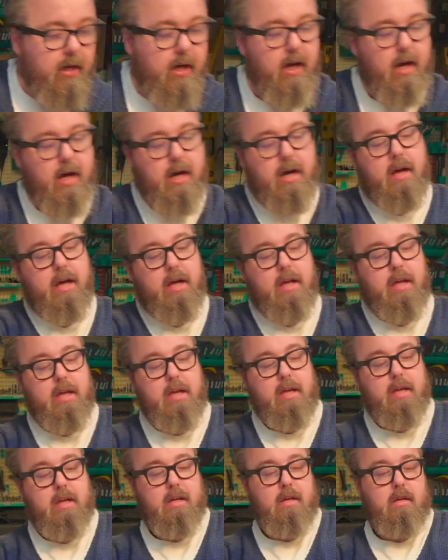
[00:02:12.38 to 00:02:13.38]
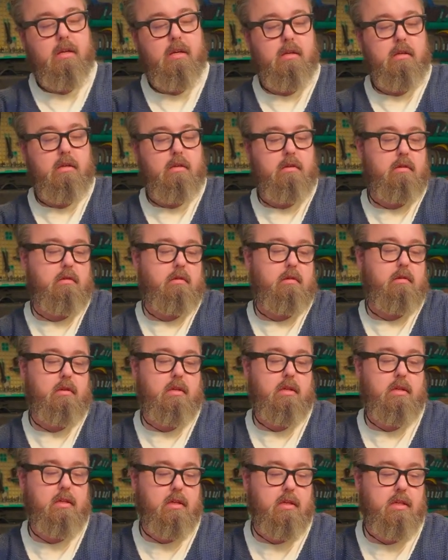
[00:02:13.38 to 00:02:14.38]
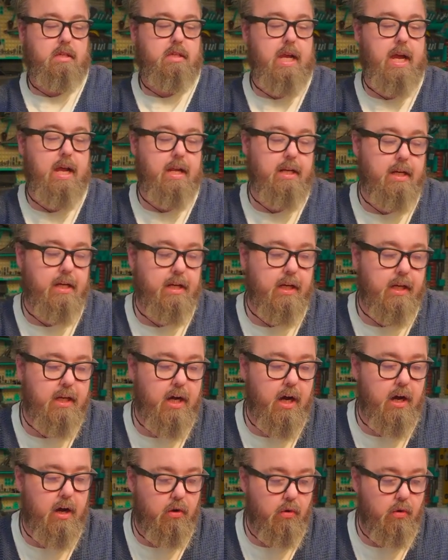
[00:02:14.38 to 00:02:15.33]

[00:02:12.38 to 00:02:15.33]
I sanded and cut